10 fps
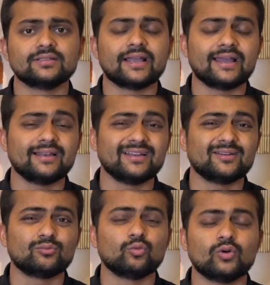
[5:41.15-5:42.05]
and it
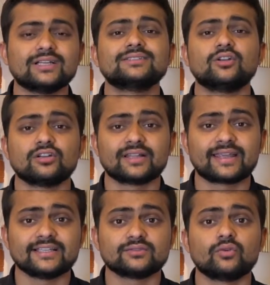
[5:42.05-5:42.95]
was not the
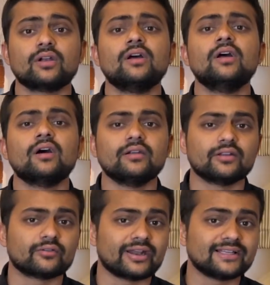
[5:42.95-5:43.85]
case for
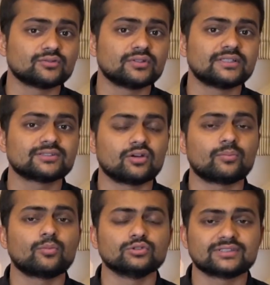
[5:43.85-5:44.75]
undergraduates or
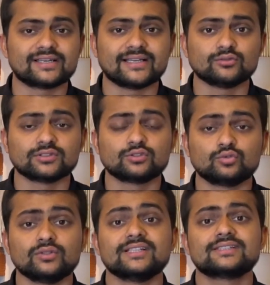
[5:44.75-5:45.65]
postgraduate
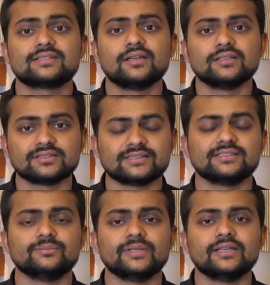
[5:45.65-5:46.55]
students such as
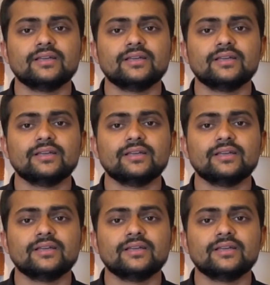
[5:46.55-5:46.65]
me.